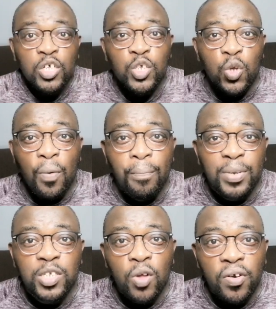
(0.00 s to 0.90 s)

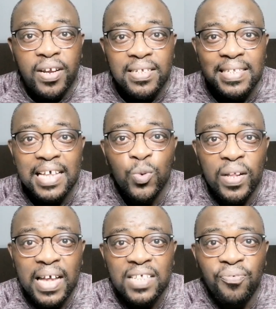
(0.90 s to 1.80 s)
So Pistorius as
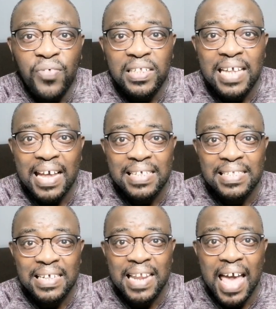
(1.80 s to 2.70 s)
well as
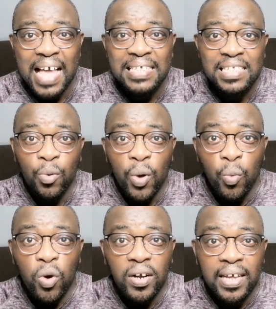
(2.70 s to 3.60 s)
Feldhazen, as they
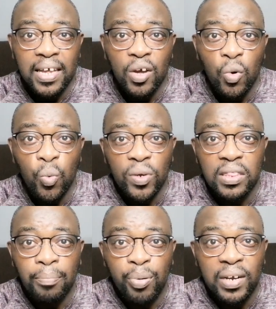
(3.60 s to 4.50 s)
were working
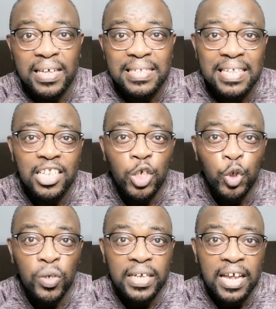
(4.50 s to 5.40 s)
with the police in the
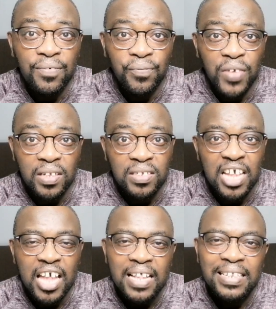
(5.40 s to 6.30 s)
sugarcane
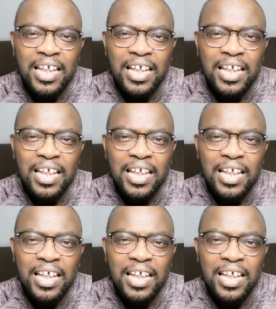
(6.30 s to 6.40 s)
field,